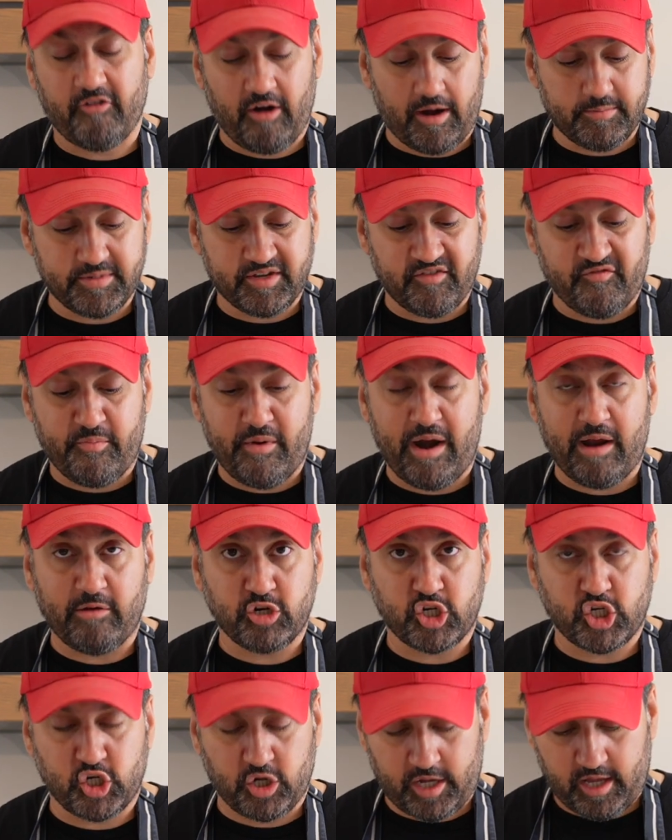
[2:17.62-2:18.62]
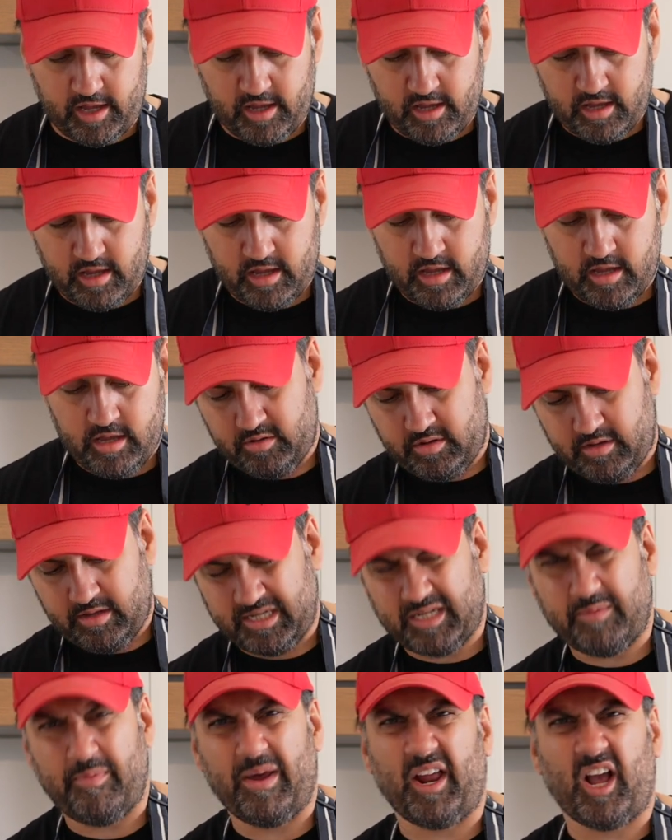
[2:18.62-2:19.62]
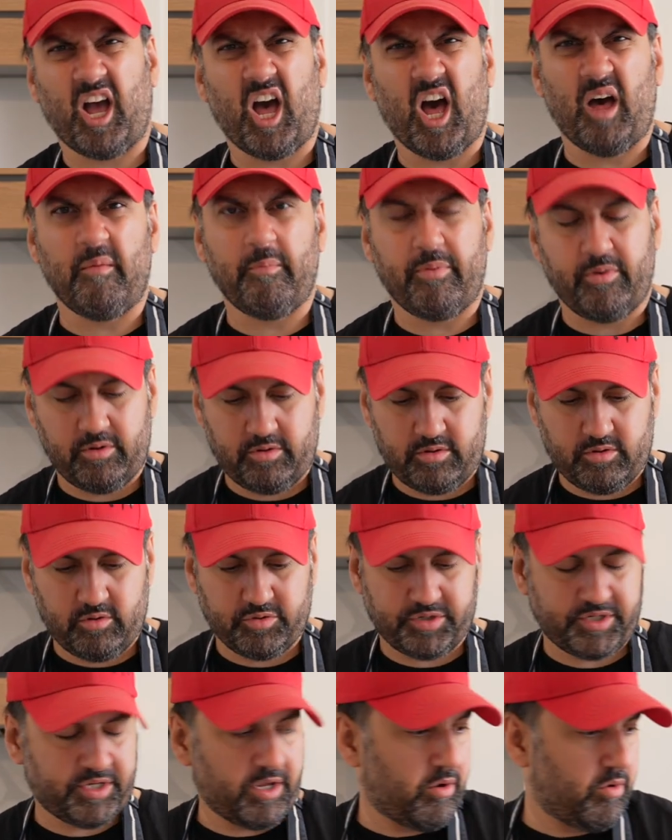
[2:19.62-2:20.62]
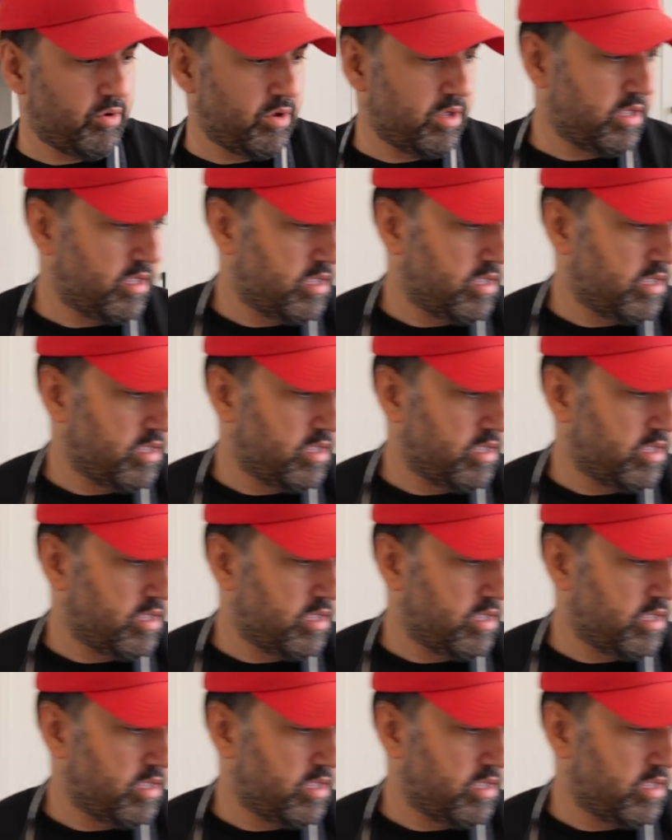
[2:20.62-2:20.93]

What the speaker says: grams of brown sugar. That's about a cup or so.